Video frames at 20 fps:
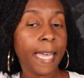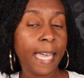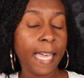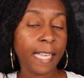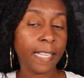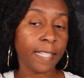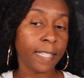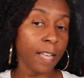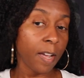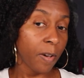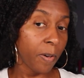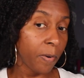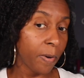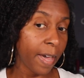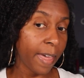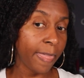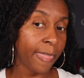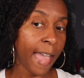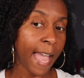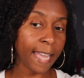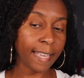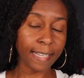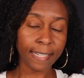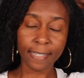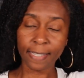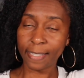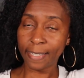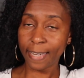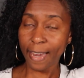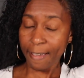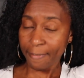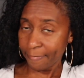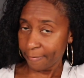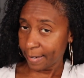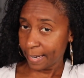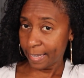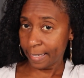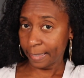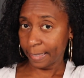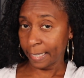So that is
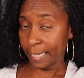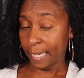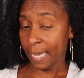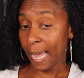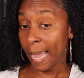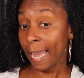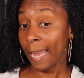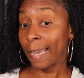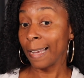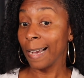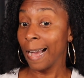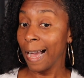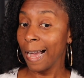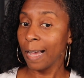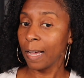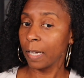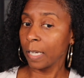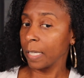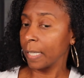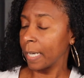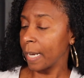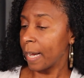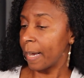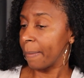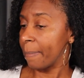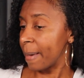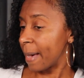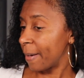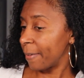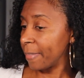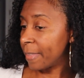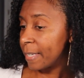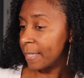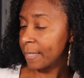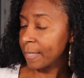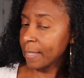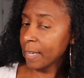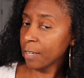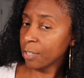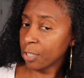definitely a con about
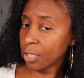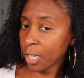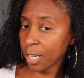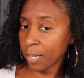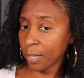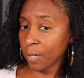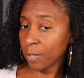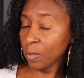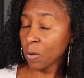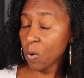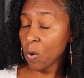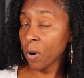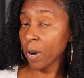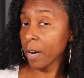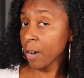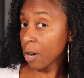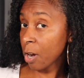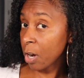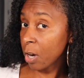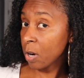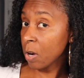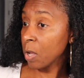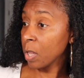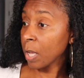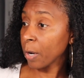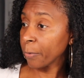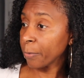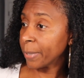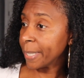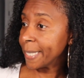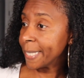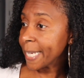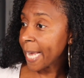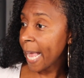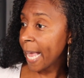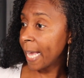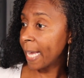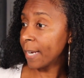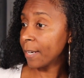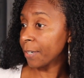this gel or curl
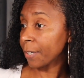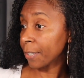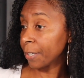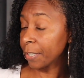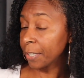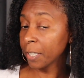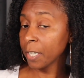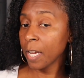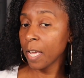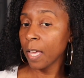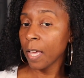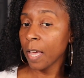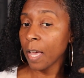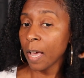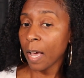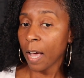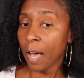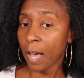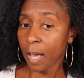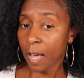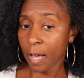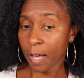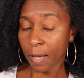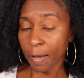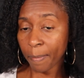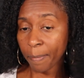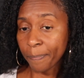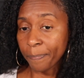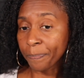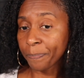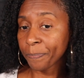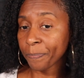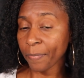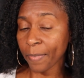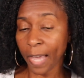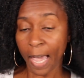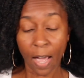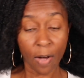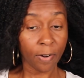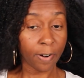retainer.
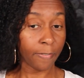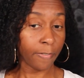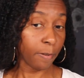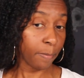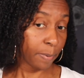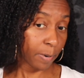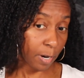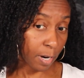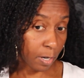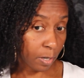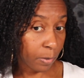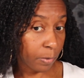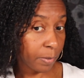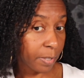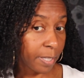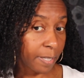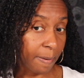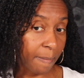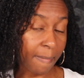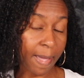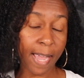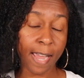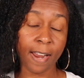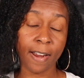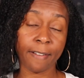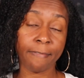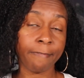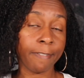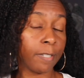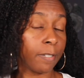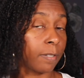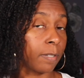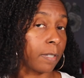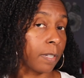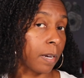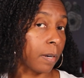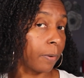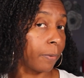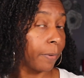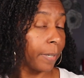However, the pros, my hair feels
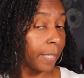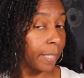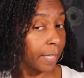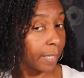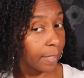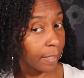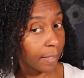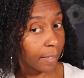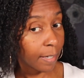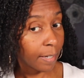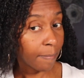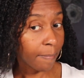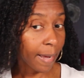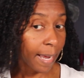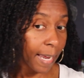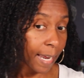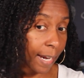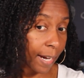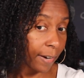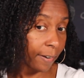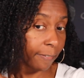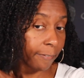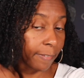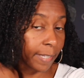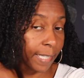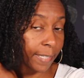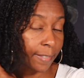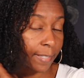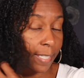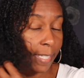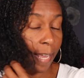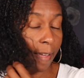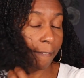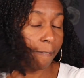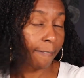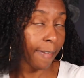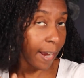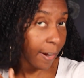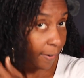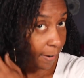really good. My hair feels
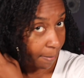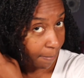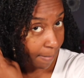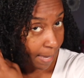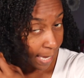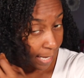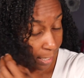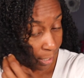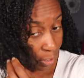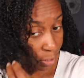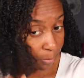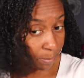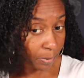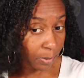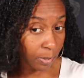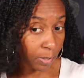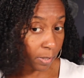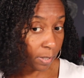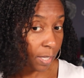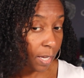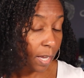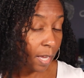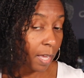very manageable.